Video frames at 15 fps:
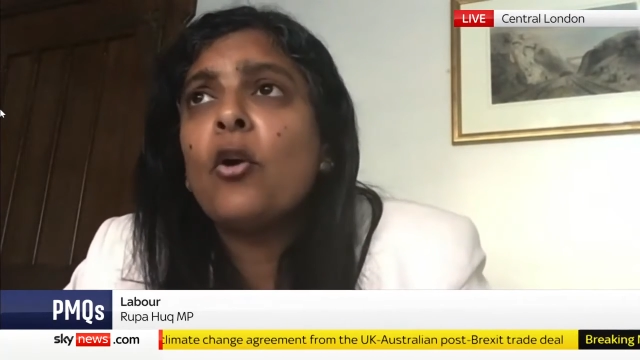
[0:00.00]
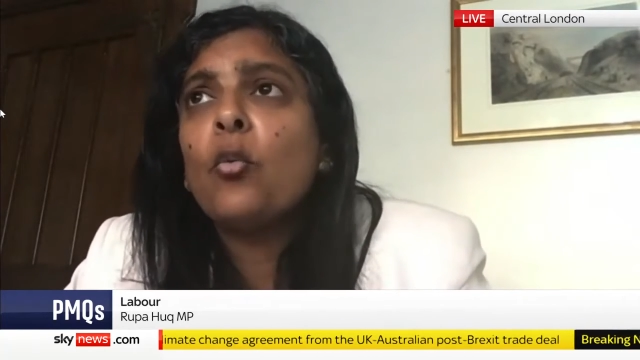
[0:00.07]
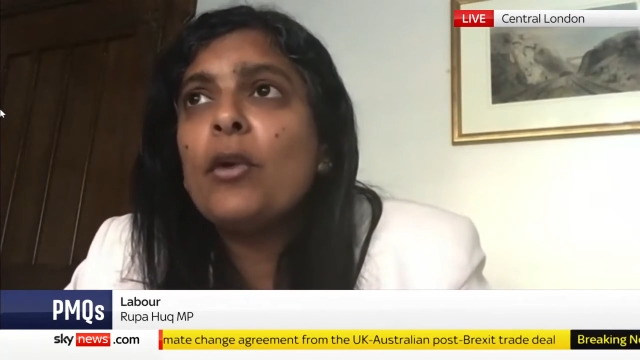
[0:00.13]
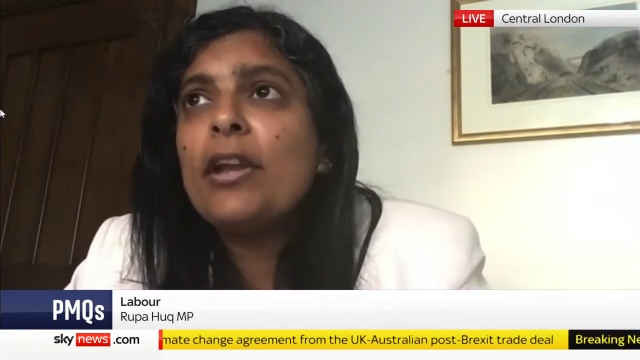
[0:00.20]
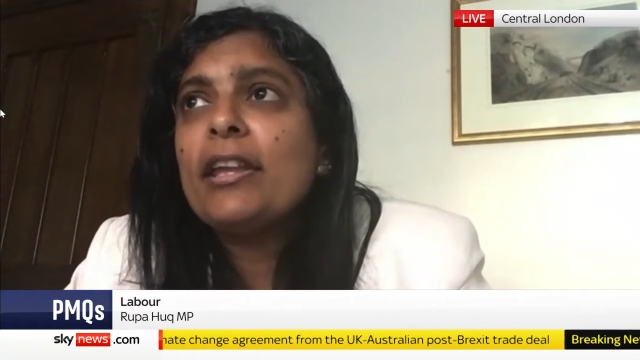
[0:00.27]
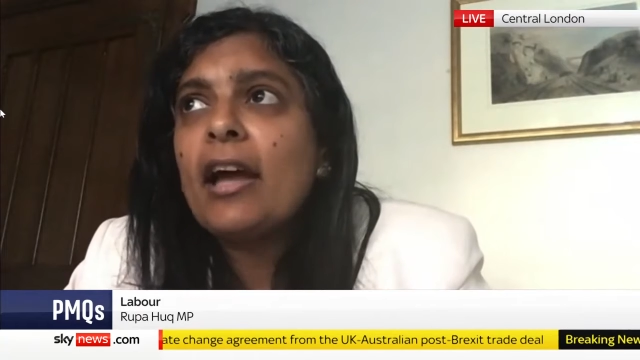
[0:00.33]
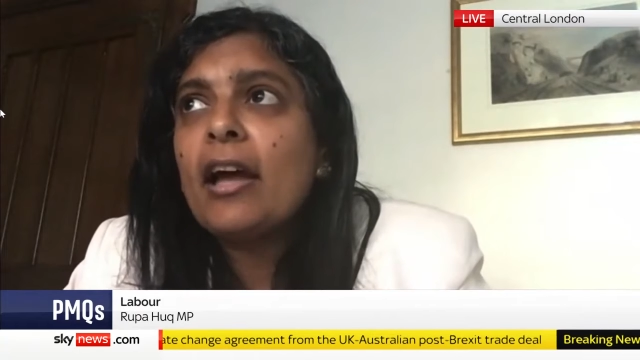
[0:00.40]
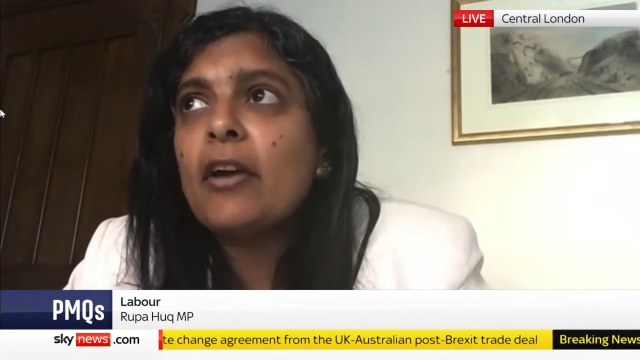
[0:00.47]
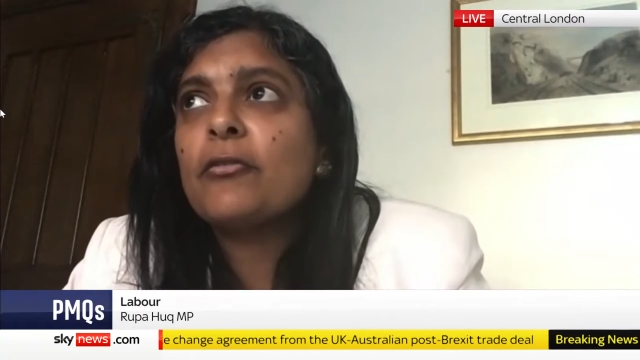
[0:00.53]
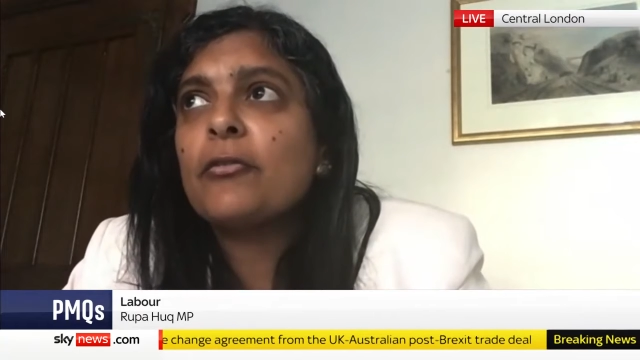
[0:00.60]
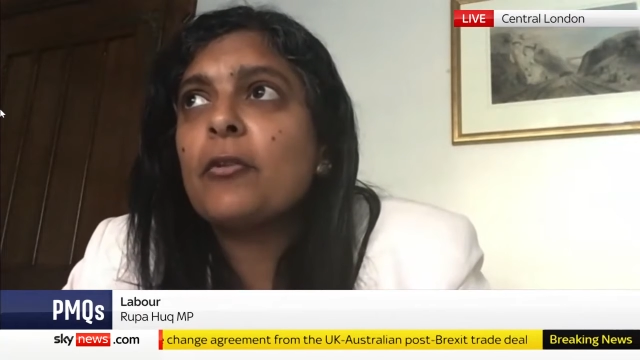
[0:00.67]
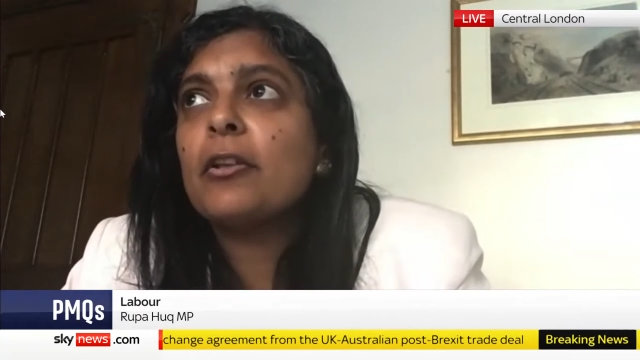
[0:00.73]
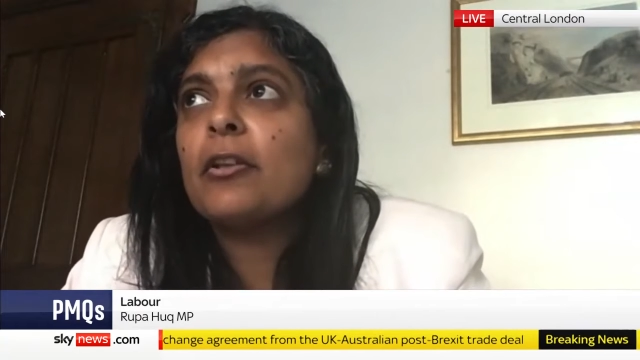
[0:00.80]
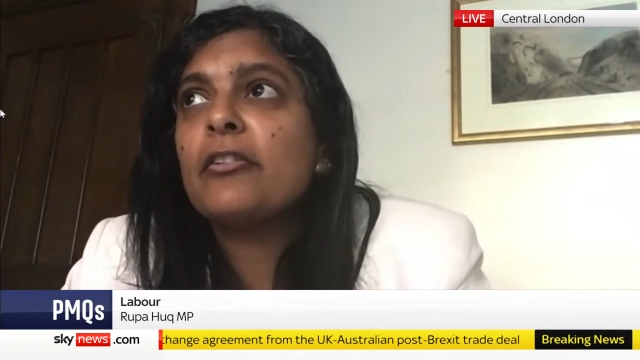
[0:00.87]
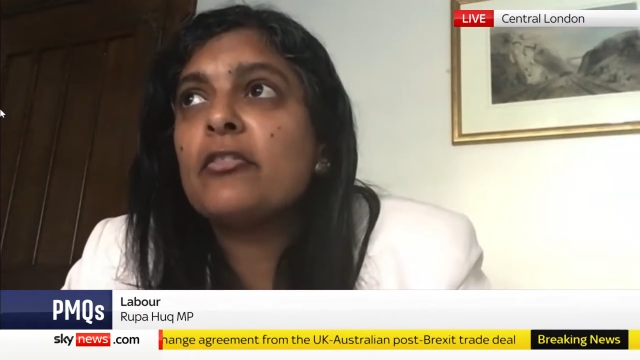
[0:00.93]
We
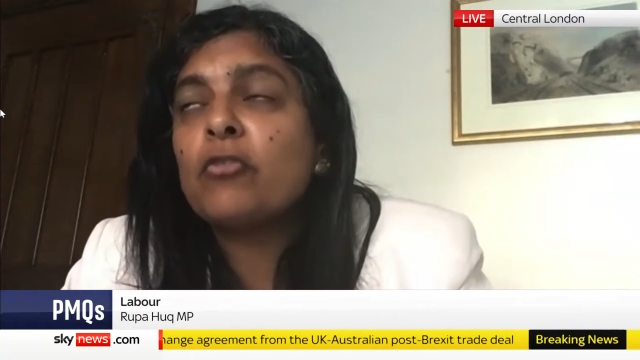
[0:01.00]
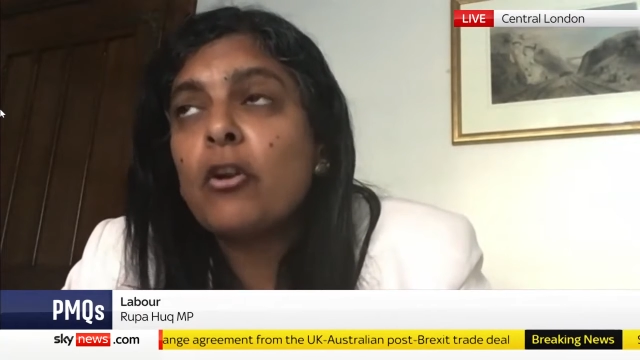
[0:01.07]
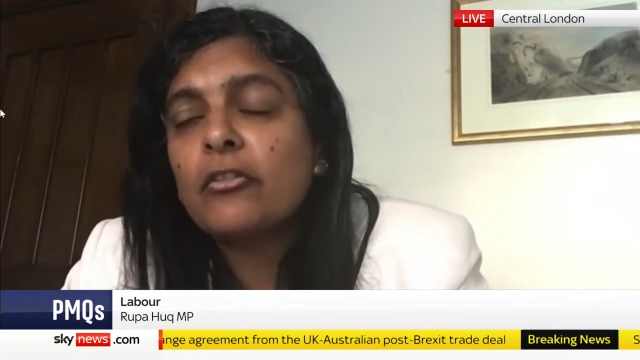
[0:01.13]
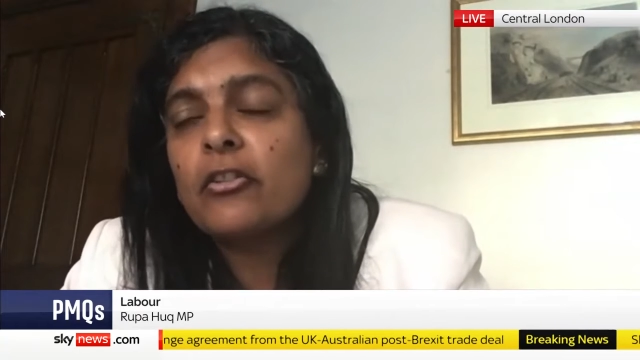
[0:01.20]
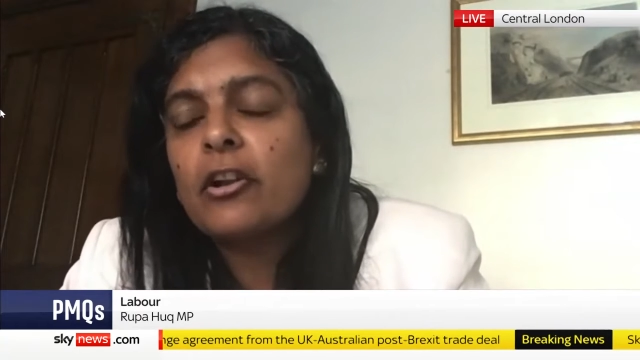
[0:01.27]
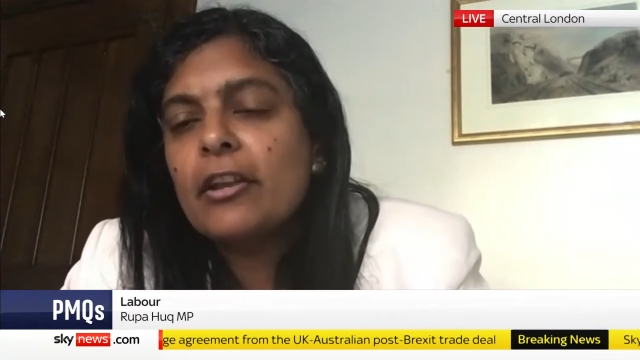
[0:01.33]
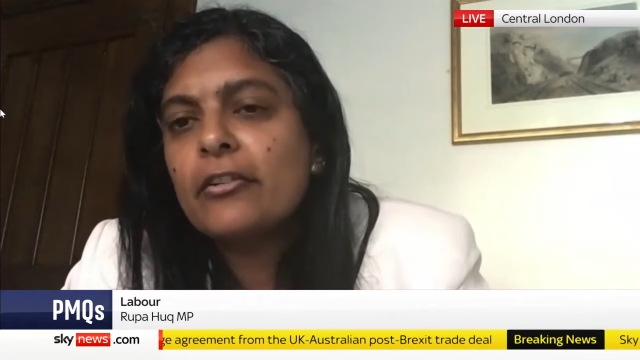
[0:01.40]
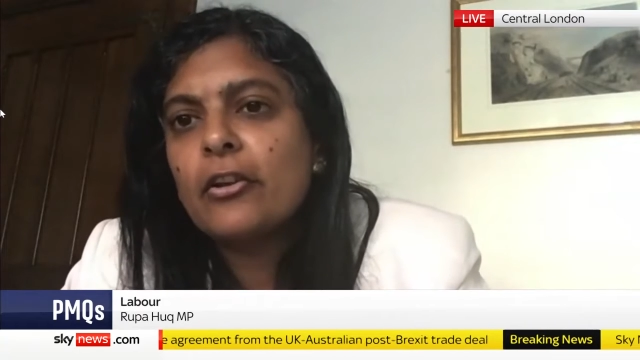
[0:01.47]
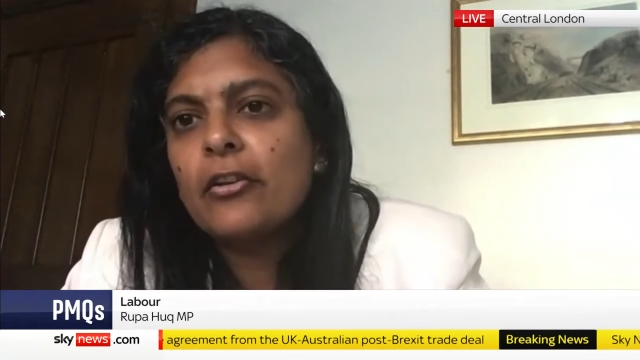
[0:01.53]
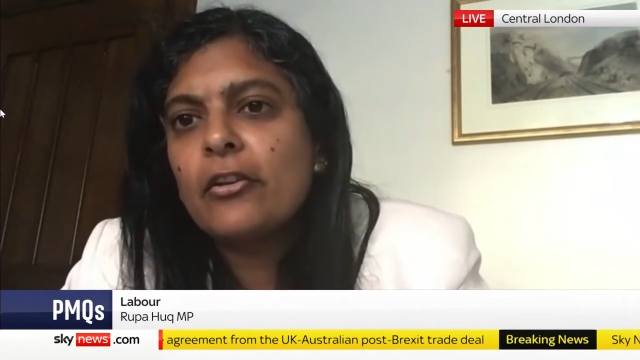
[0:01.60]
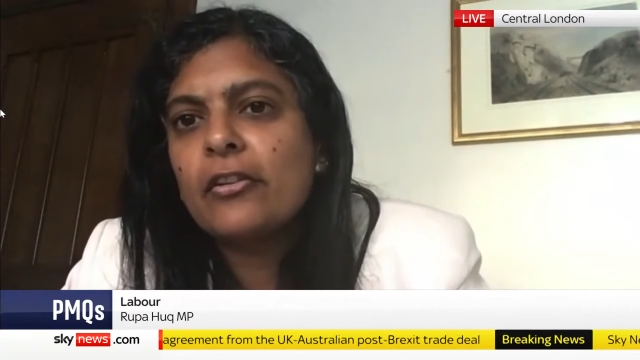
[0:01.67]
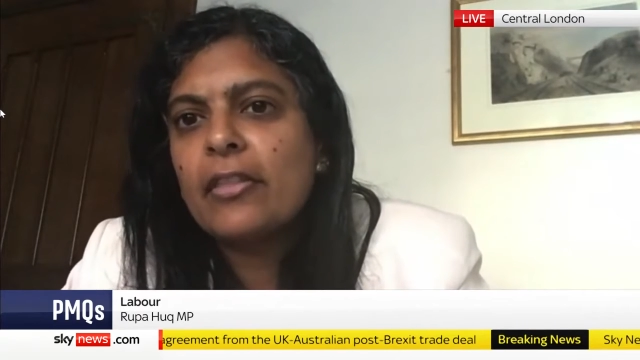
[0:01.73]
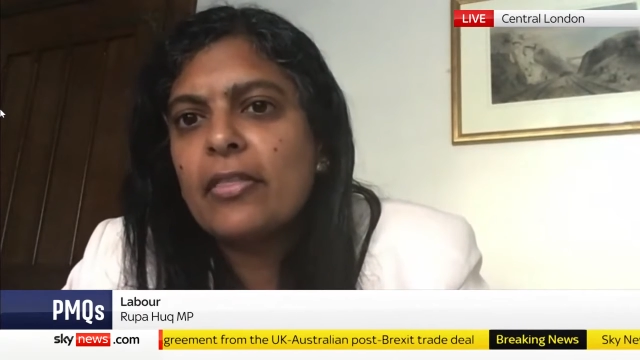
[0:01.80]
have structural issues